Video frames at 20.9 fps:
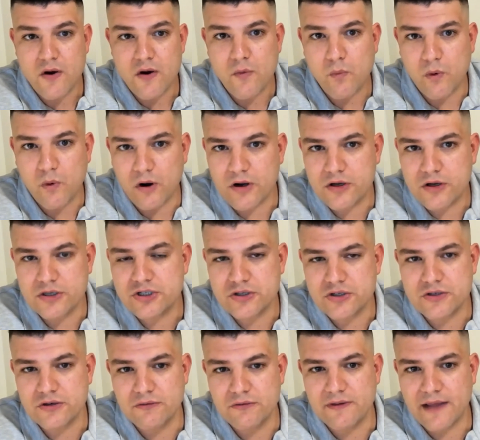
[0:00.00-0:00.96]
What could
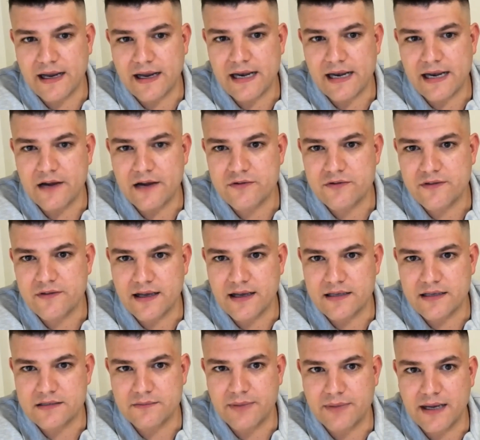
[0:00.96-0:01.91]
you do with
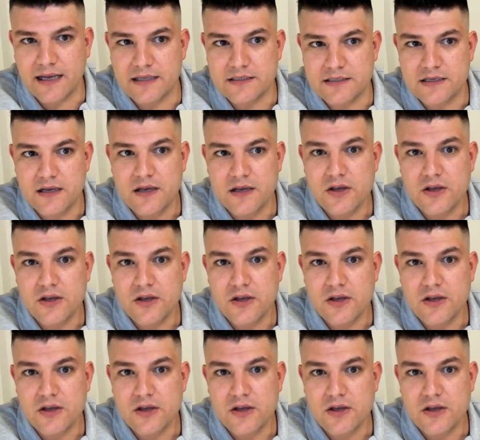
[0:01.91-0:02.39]
800,000 pounds?